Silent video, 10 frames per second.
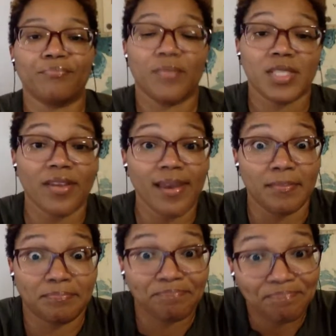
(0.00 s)
So yeah,
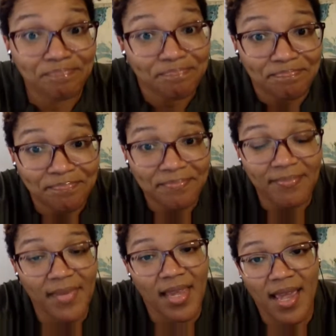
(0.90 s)

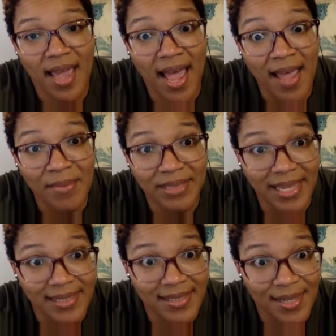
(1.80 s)
I would
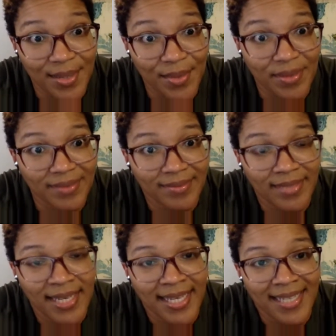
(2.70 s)
like to know,
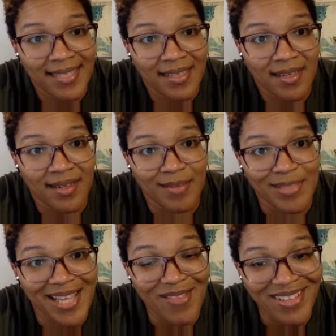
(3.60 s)

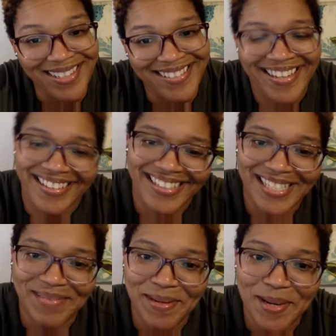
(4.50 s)
7,
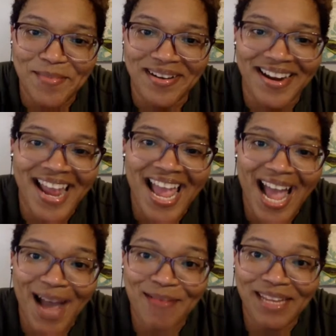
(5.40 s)
that's my number.
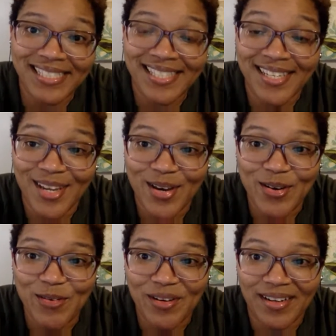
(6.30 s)
I would like to
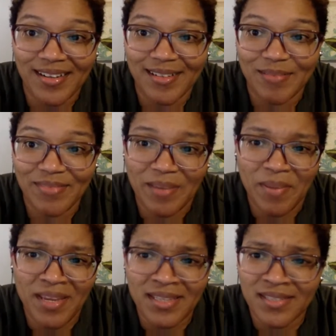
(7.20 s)
know the
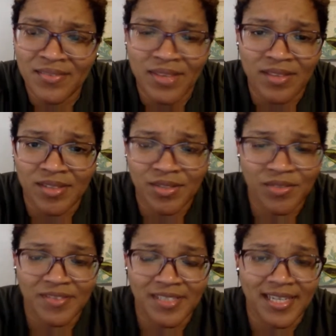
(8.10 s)
opinions of others,
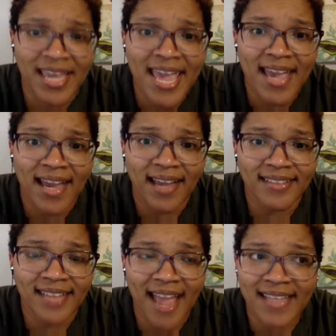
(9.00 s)
truthfully.
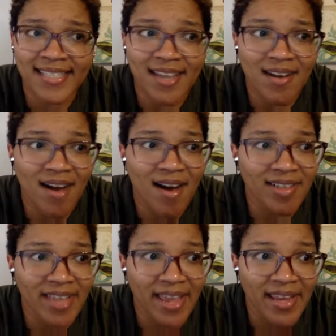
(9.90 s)
I could talk
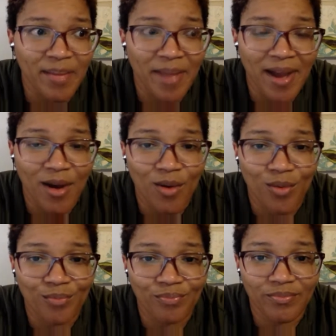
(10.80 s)
all day
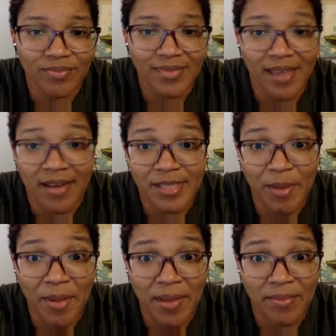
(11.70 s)
about, y'all, that's
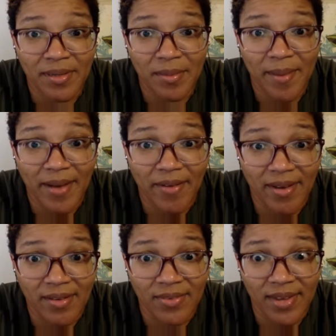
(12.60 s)
my baby in the
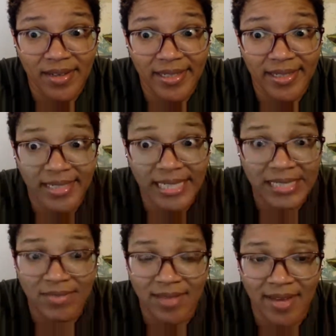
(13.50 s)
background if y'all hear it.
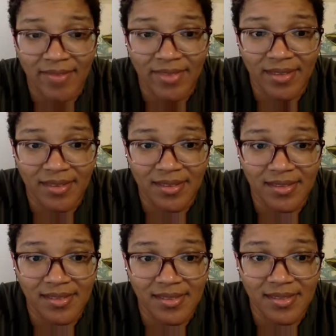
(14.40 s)
I don't think
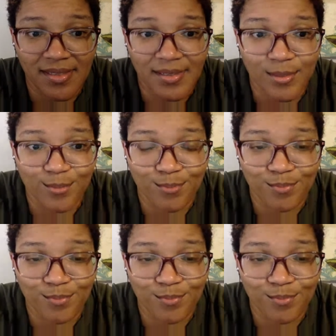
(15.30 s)
these are